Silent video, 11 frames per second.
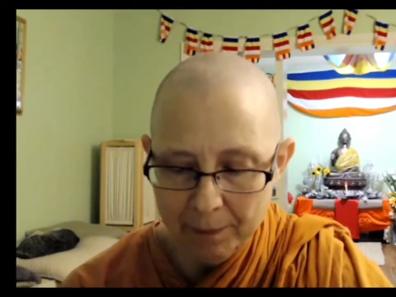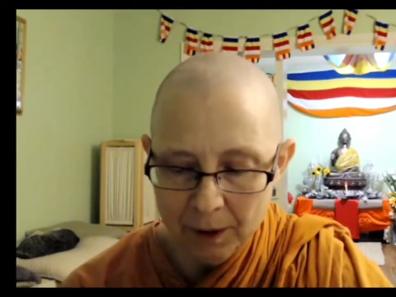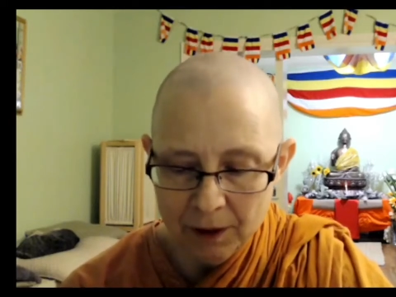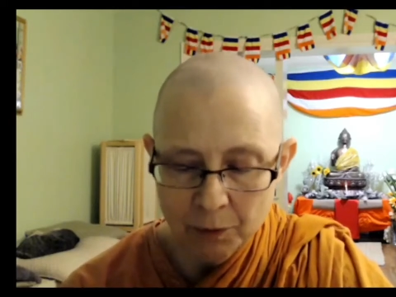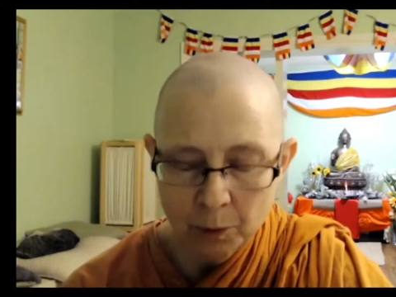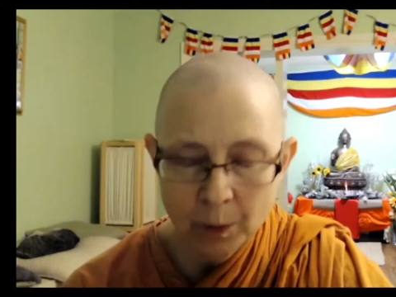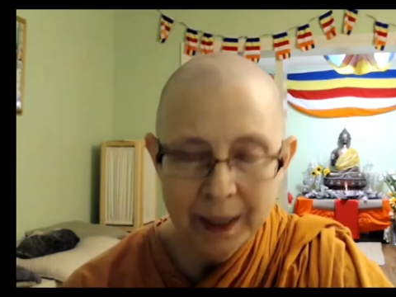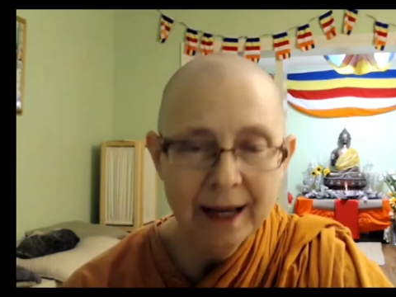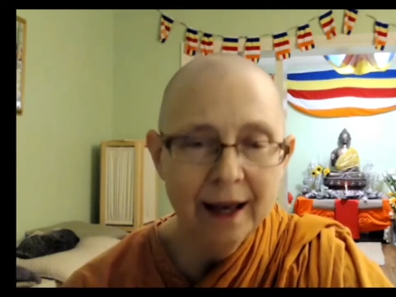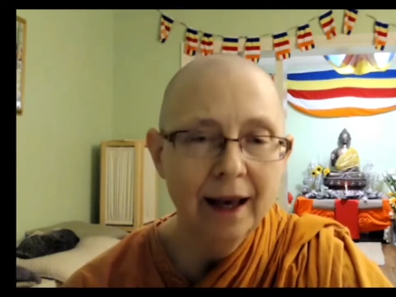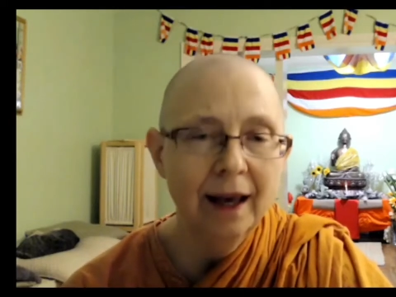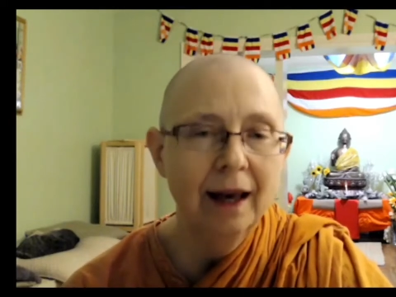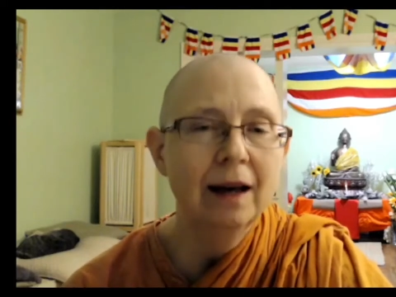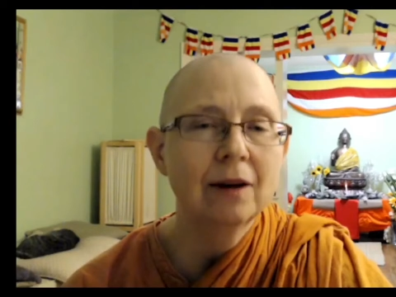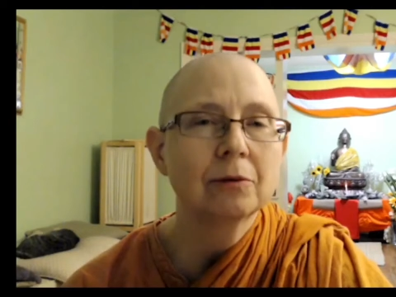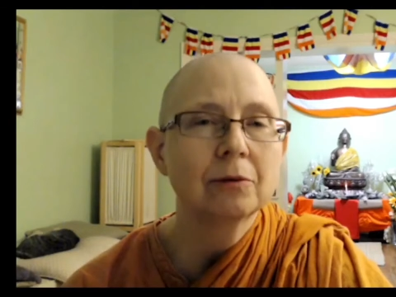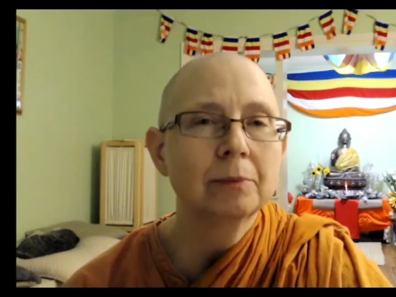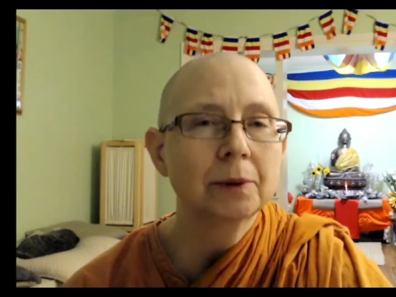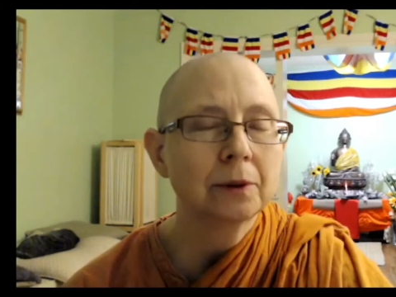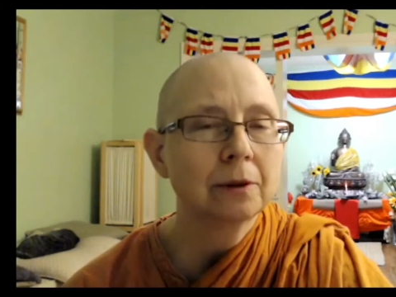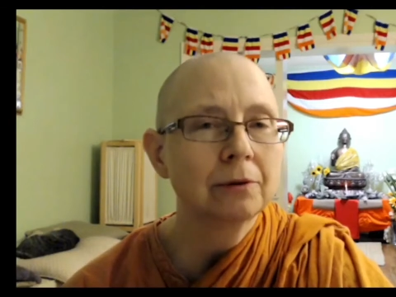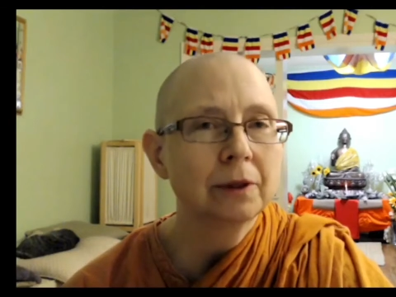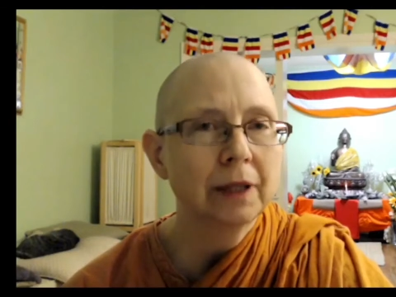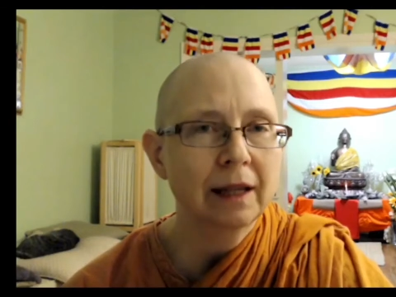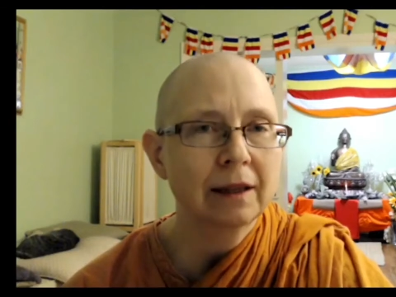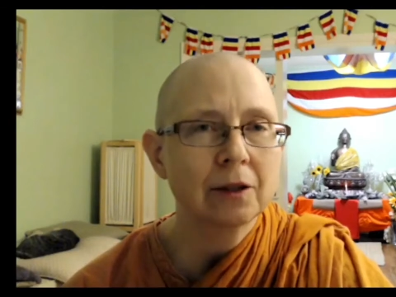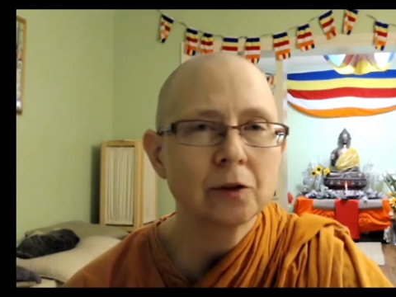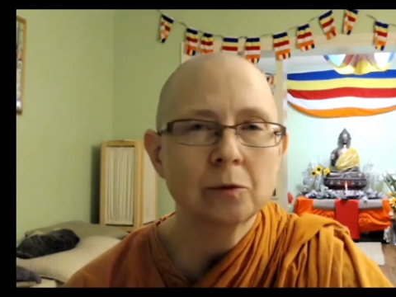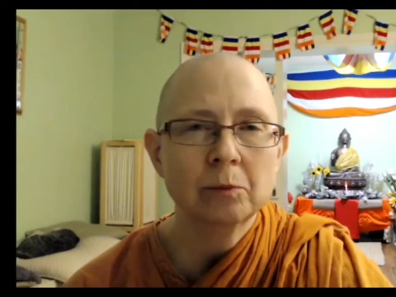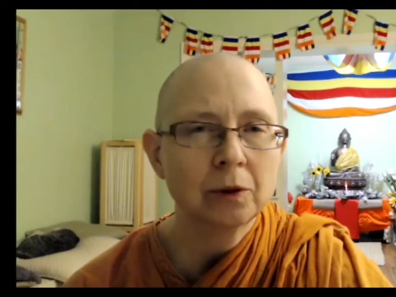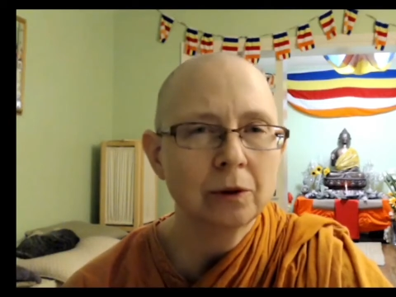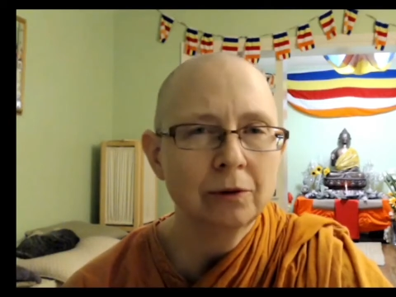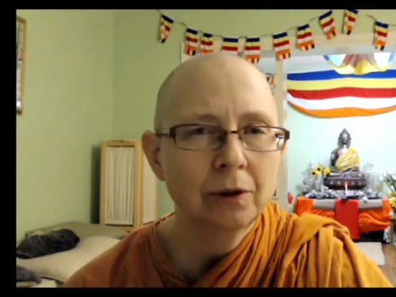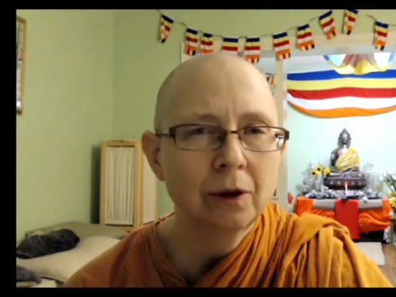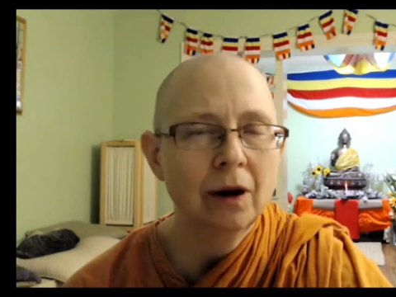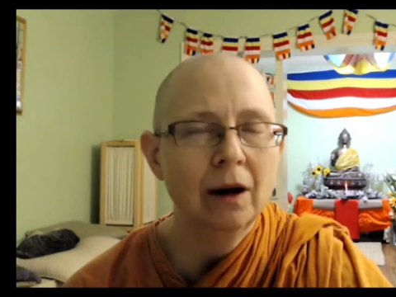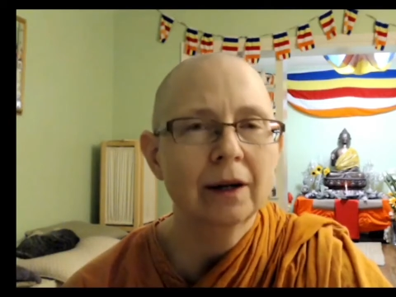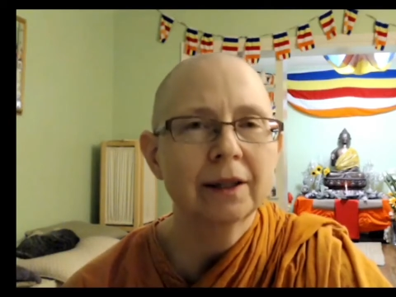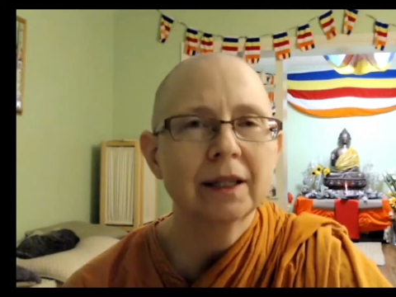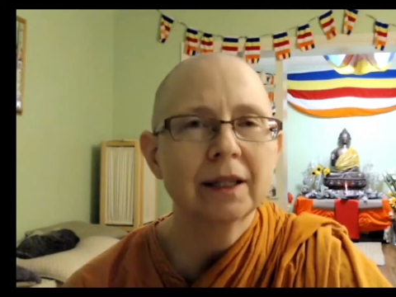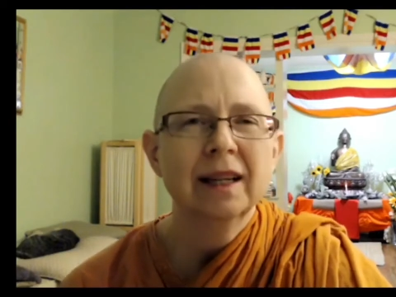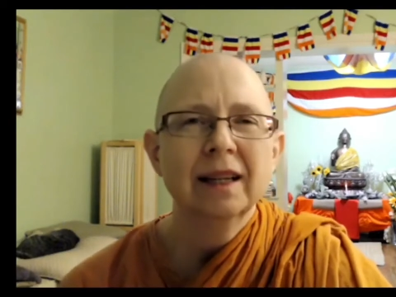If we have beautiful ethics, beautiful heart,